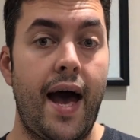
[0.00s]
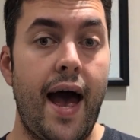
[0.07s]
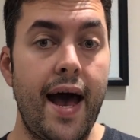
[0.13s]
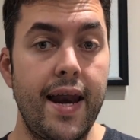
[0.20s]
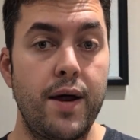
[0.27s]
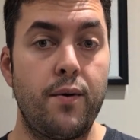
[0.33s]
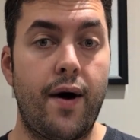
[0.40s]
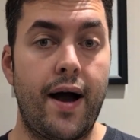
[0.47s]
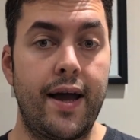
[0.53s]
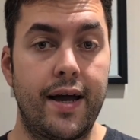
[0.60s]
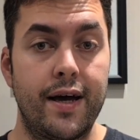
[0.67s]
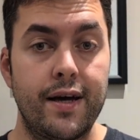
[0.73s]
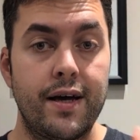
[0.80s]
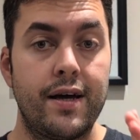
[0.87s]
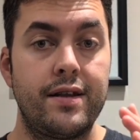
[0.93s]
Anyway,
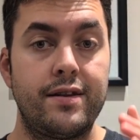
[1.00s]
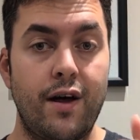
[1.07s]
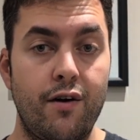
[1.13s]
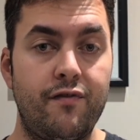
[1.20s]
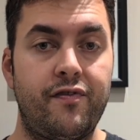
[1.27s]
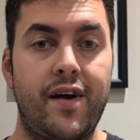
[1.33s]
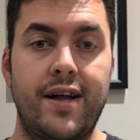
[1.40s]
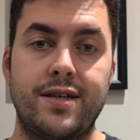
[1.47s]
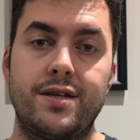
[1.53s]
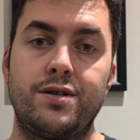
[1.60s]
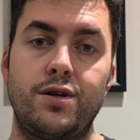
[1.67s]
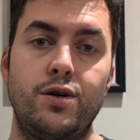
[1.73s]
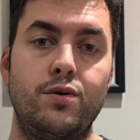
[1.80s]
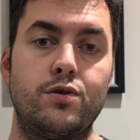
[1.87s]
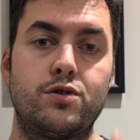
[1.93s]
don't forget
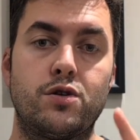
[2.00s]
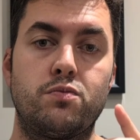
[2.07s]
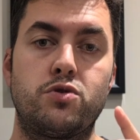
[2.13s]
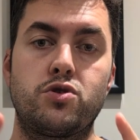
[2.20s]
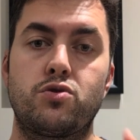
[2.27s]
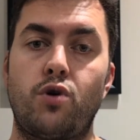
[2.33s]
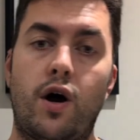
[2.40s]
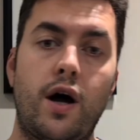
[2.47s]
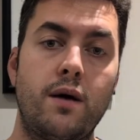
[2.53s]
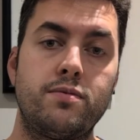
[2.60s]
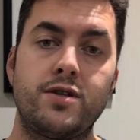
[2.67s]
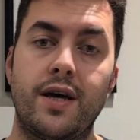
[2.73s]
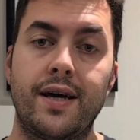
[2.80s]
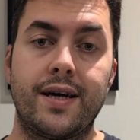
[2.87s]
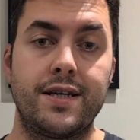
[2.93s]
to subscribe
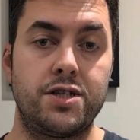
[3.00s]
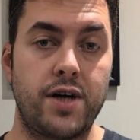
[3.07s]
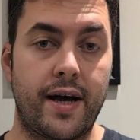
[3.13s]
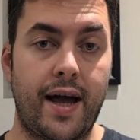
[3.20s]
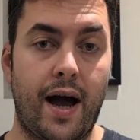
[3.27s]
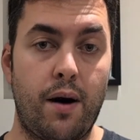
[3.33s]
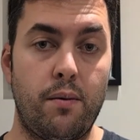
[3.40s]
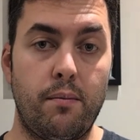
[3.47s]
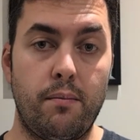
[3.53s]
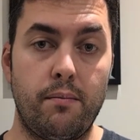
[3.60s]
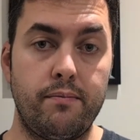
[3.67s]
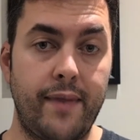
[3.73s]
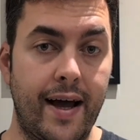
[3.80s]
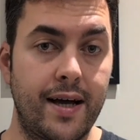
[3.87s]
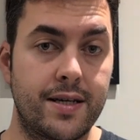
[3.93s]
so you can check out
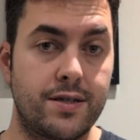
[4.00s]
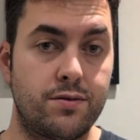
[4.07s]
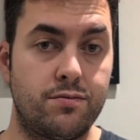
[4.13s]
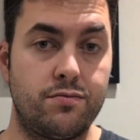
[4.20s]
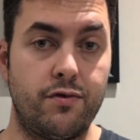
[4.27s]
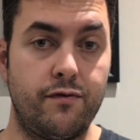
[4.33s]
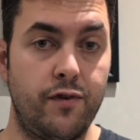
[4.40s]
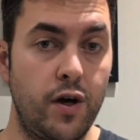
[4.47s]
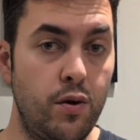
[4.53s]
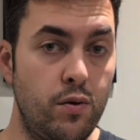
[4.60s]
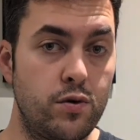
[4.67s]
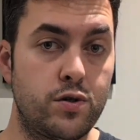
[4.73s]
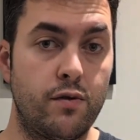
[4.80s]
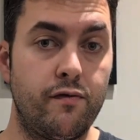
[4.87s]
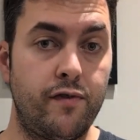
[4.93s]
next
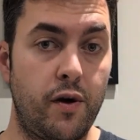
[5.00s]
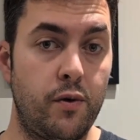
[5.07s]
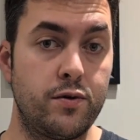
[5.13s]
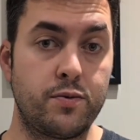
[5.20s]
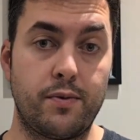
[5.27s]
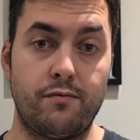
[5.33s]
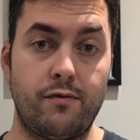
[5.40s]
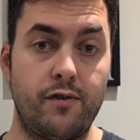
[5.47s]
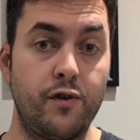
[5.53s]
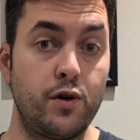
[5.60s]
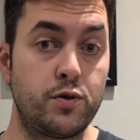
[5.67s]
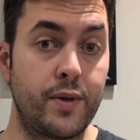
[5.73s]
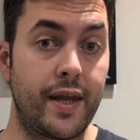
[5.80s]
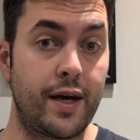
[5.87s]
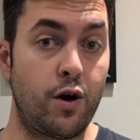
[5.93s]
reviews
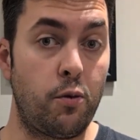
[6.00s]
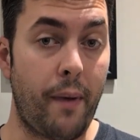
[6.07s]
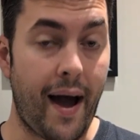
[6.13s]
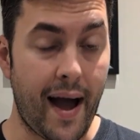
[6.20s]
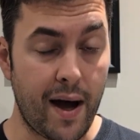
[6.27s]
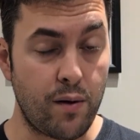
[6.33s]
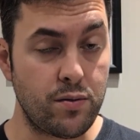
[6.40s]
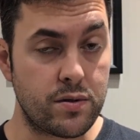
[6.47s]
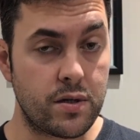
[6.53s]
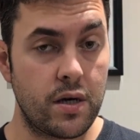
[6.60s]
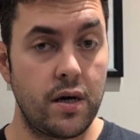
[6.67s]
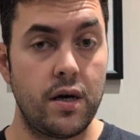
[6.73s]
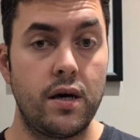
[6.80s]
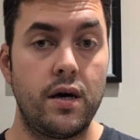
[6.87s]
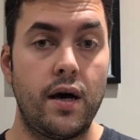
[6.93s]
when they come out.
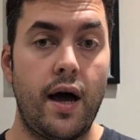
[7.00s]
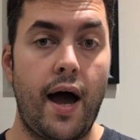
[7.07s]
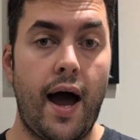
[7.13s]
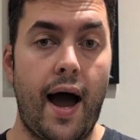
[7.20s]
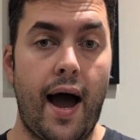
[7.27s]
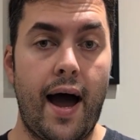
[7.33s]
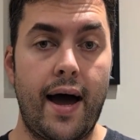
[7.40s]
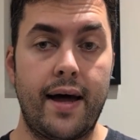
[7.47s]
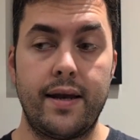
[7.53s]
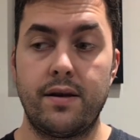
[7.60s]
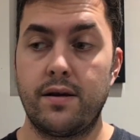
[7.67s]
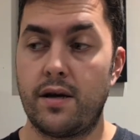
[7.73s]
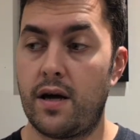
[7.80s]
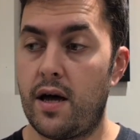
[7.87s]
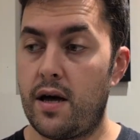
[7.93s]

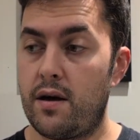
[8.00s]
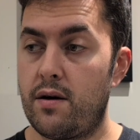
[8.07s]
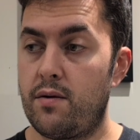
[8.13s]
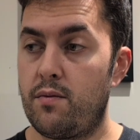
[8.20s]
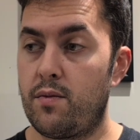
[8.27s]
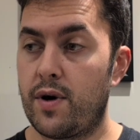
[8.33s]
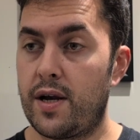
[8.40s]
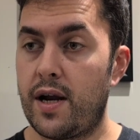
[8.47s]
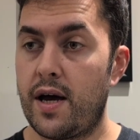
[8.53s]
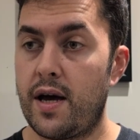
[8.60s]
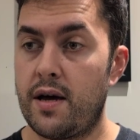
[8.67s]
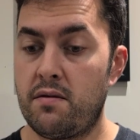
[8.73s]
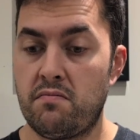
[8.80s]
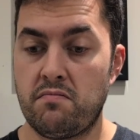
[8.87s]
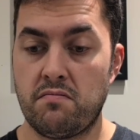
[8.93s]
And we're going
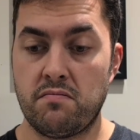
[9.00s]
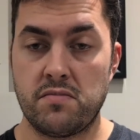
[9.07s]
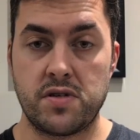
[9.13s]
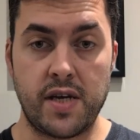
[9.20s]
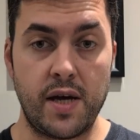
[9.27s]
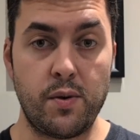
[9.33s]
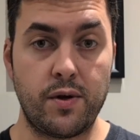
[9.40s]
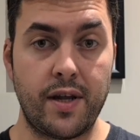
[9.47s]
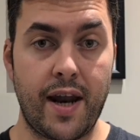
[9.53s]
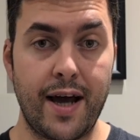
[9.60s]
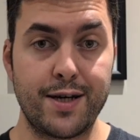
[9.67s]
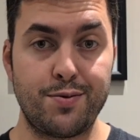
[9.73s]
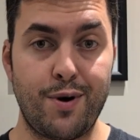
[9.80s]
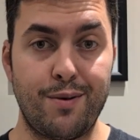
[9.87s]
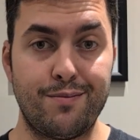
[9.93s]
to see you on the
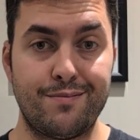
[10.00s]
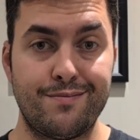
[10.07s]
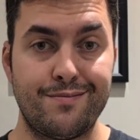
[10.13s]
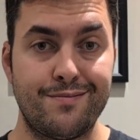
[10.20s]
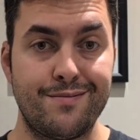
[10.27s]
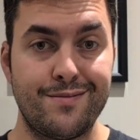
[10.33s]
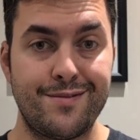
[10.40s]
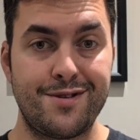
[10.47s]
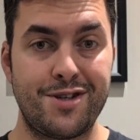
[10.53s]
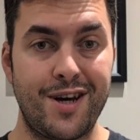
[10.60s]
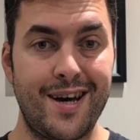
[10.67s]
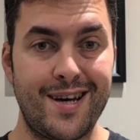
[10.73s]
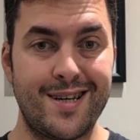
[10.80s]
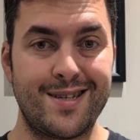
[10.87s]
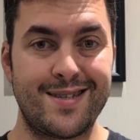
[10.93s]
next one.
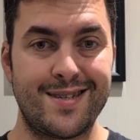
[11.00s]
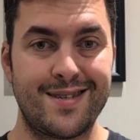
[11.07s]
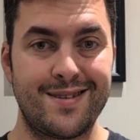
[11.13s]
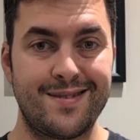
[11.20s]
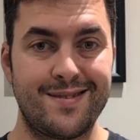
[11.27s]
Cheers.